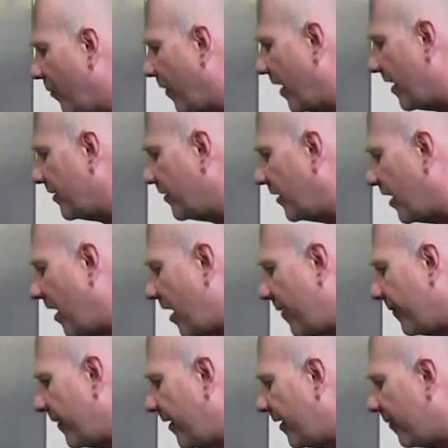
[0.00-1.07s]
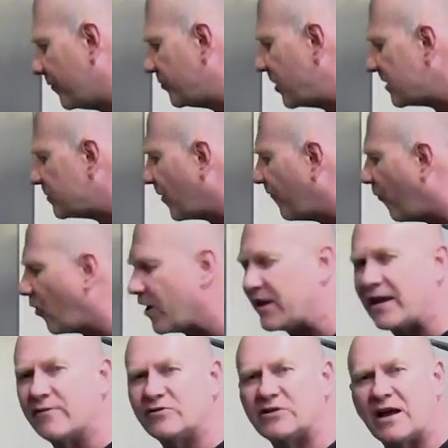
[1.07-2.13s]
But just before
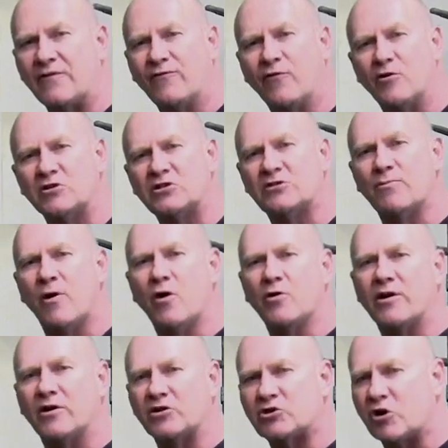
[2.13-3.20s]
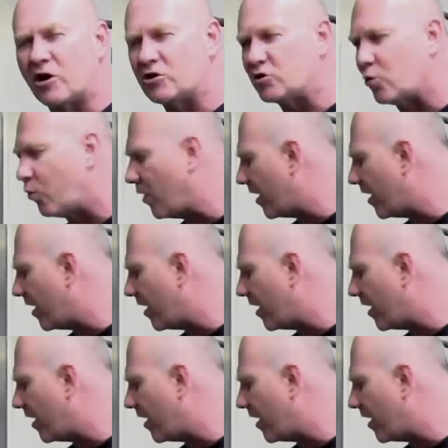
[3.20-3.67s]
it gives that first smoke, it'll start to